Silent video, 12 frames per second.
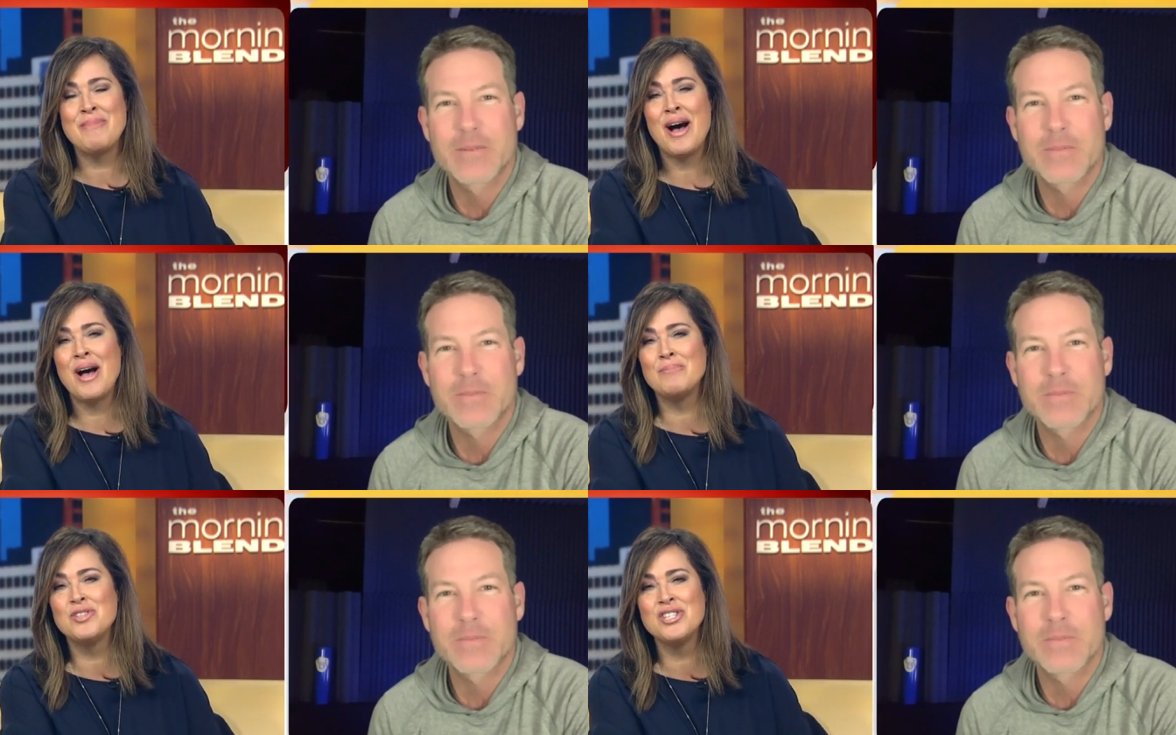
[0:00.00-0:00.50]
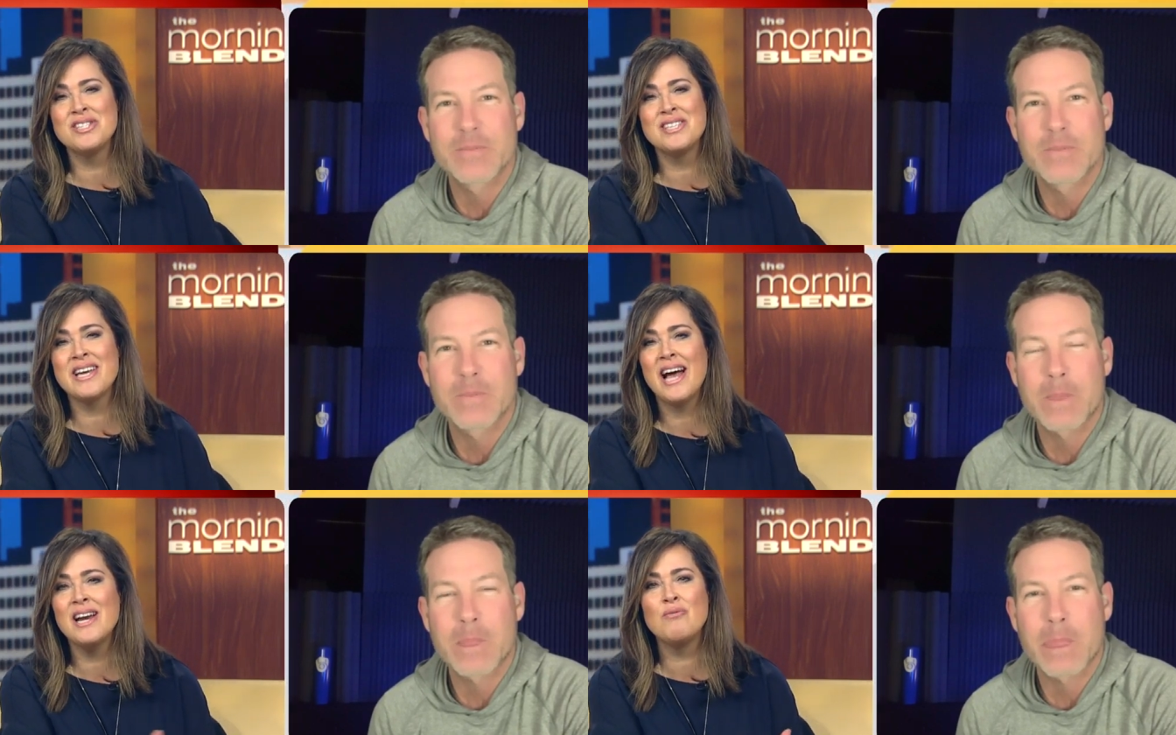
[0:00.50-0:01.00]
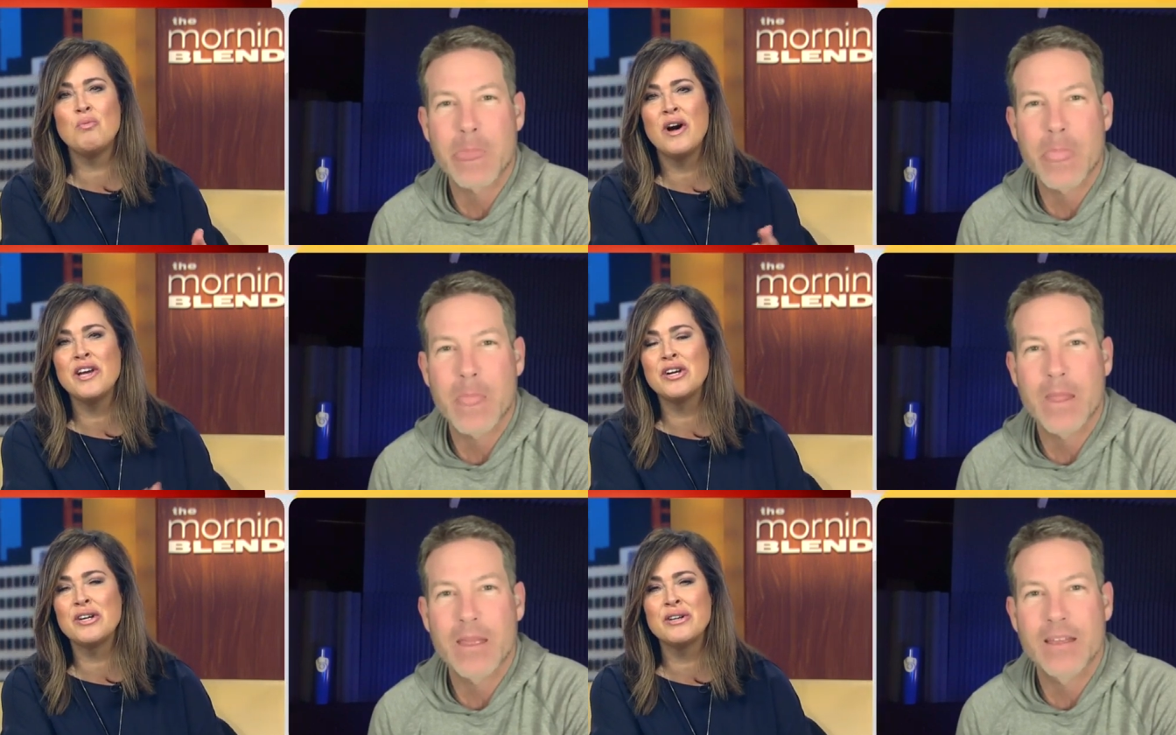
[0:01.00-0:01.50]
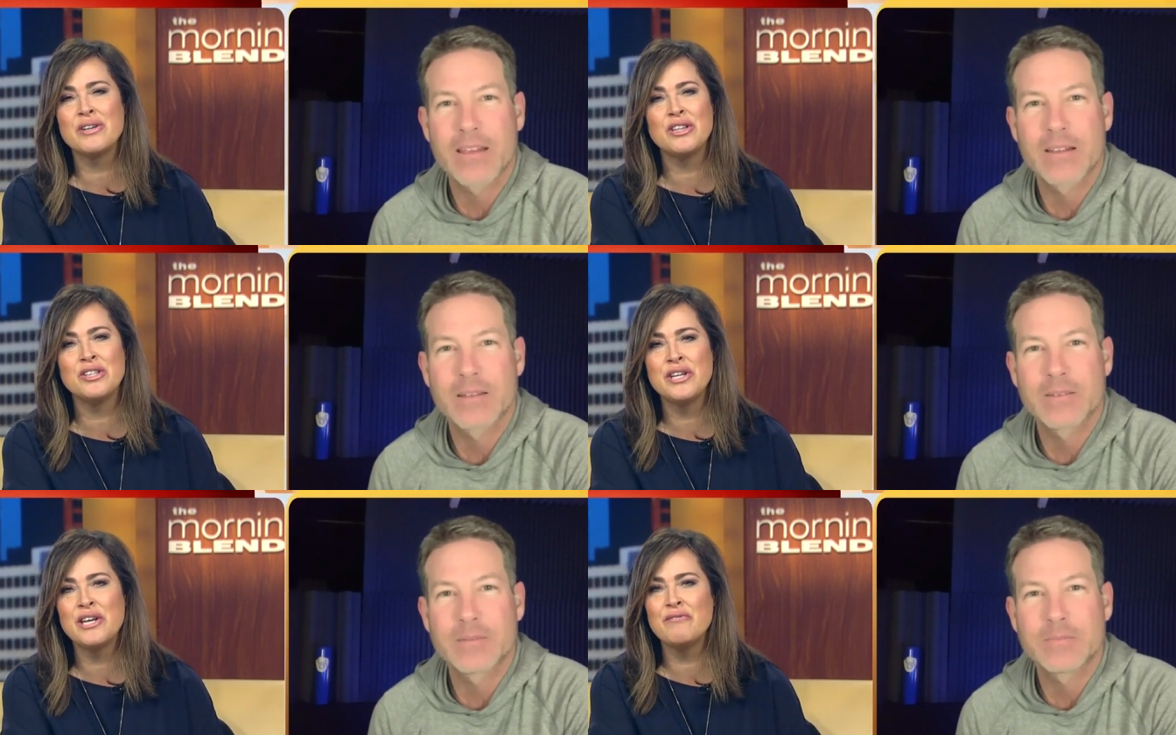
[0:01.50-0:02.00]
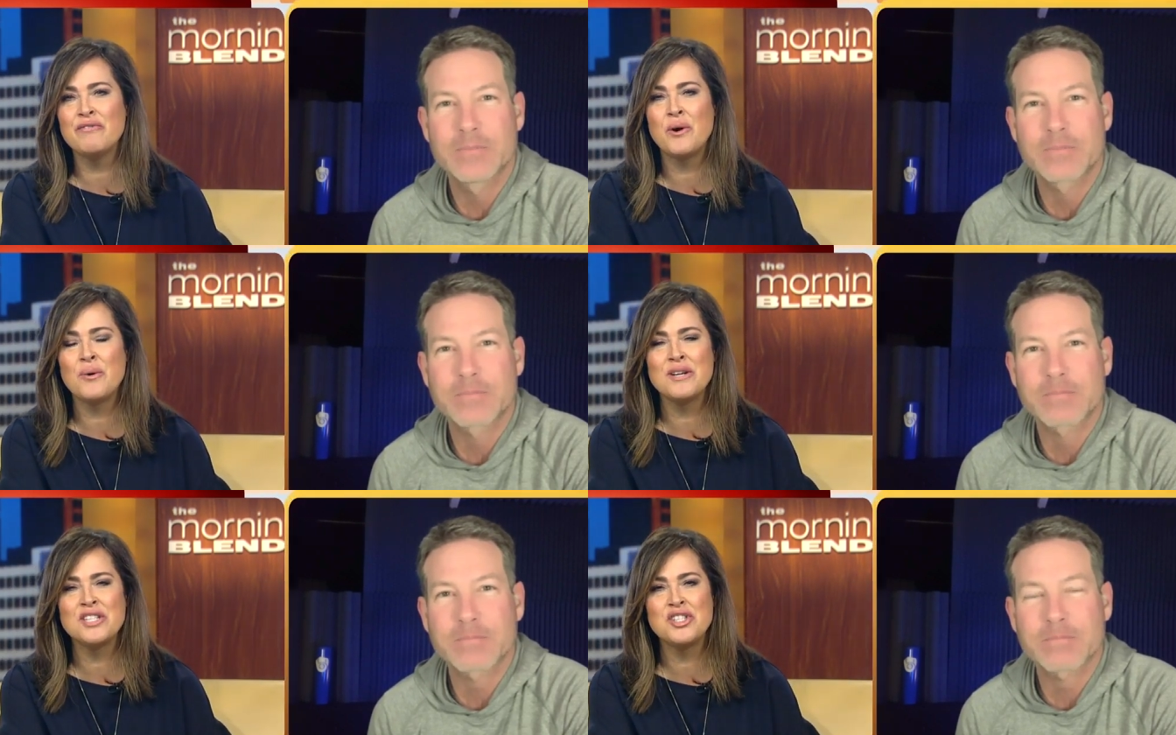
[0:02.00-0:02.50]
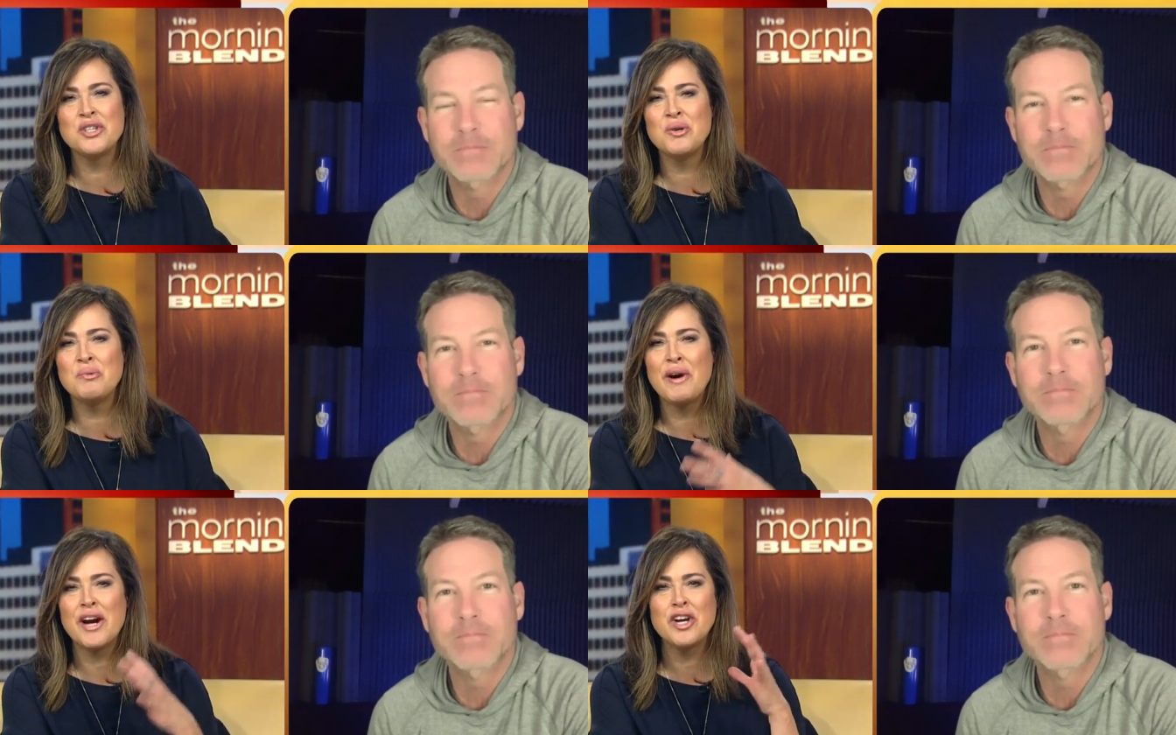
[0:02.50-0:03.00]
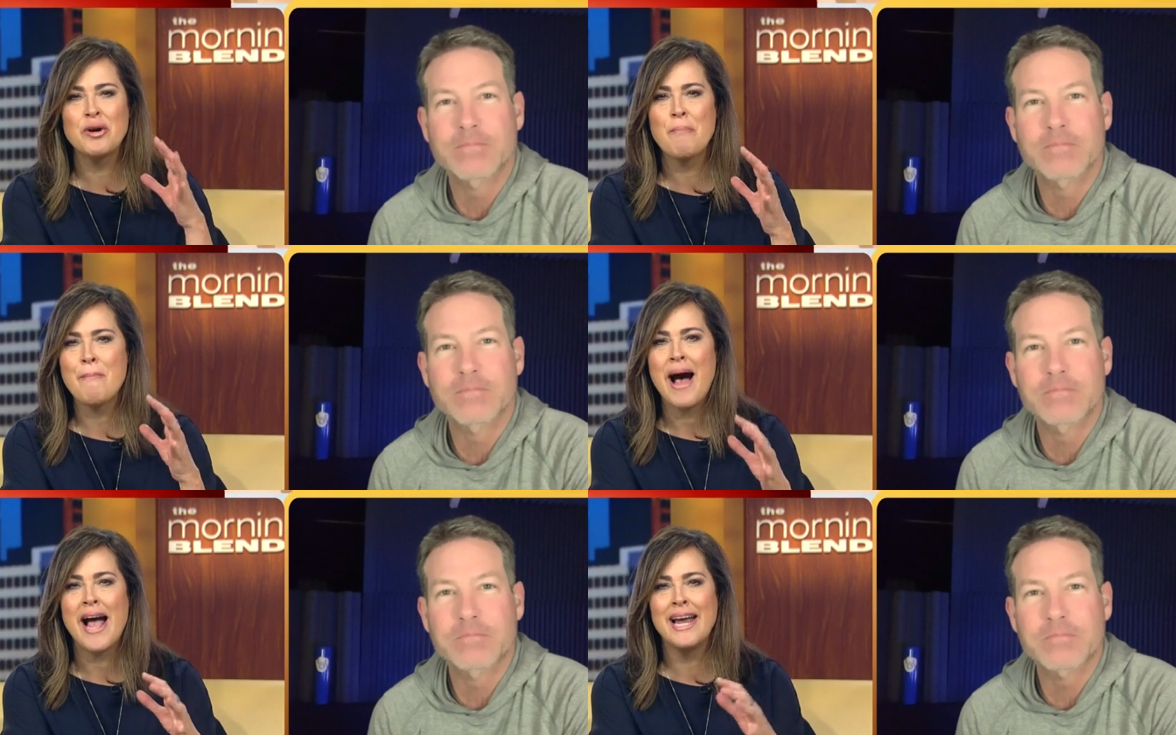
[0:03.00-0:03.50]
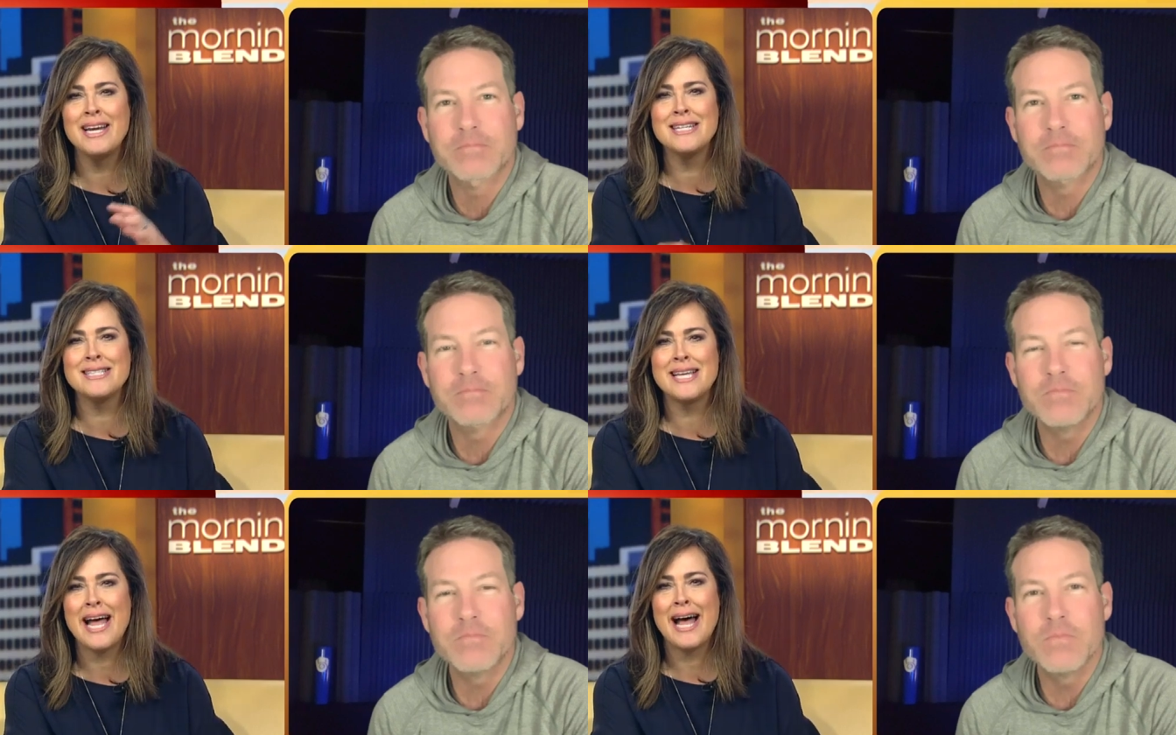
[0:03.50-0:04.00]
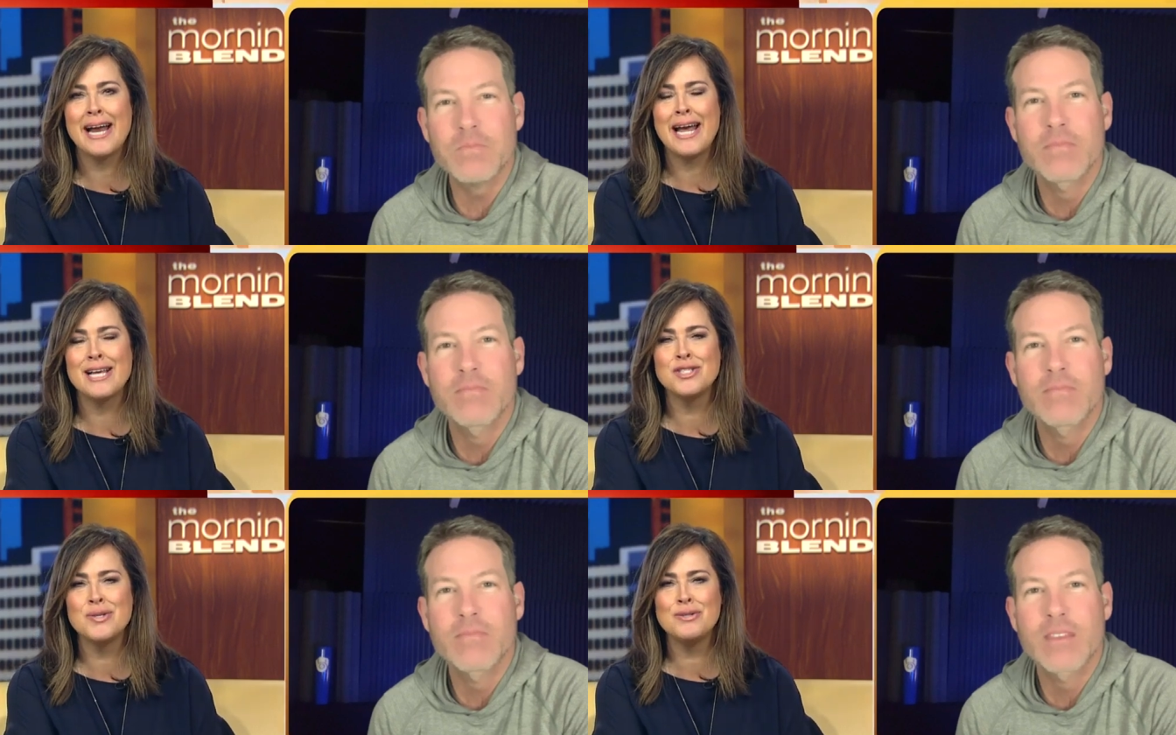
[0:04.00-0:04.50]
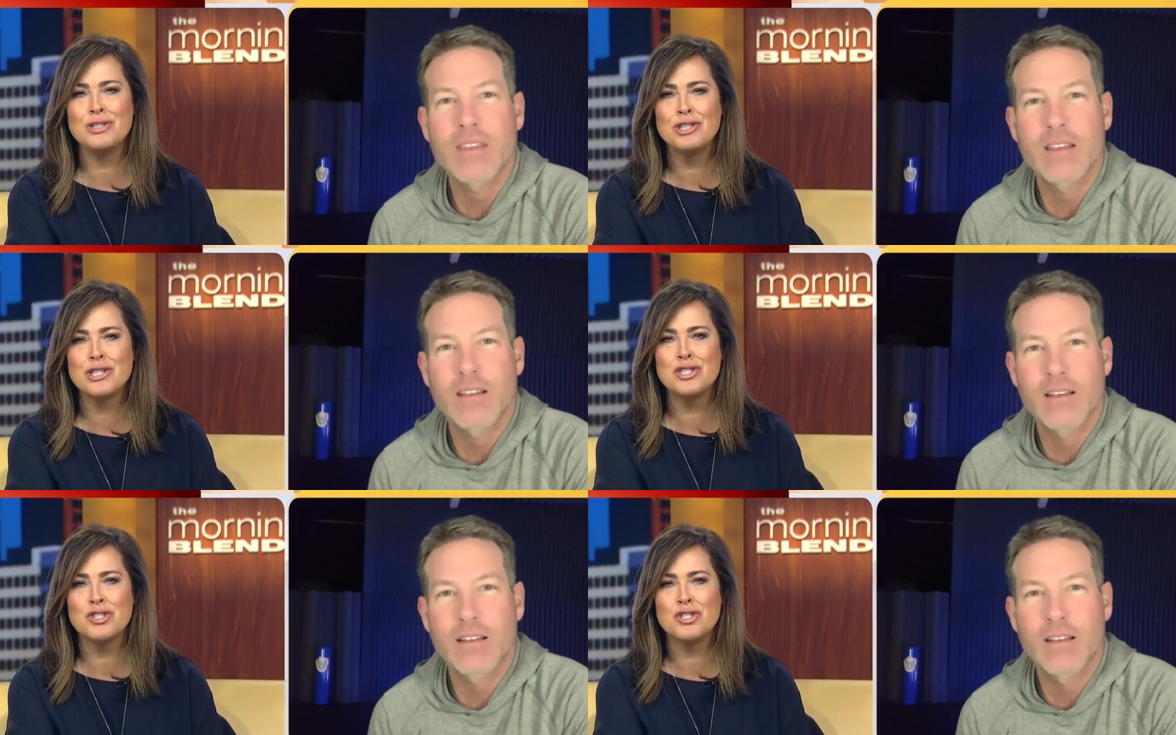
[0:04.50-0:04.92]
Speaker 1: Um, just kind of what you're looking forward to, where your mind is at as you look